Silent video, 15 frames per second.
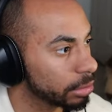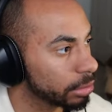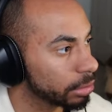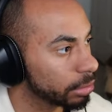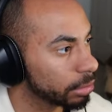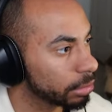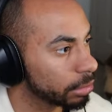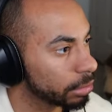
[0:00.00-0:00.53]

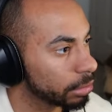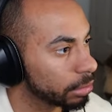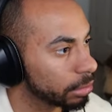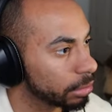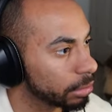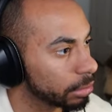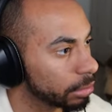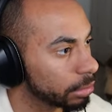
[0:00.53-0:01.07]

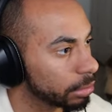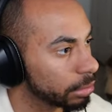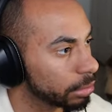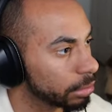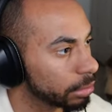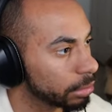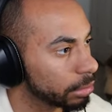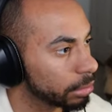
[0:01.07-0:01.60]

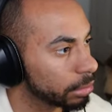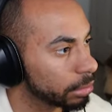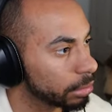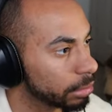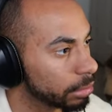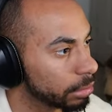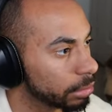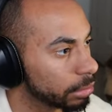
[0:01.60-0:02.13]

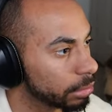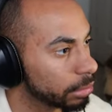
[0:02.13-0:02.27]
Nothing is said.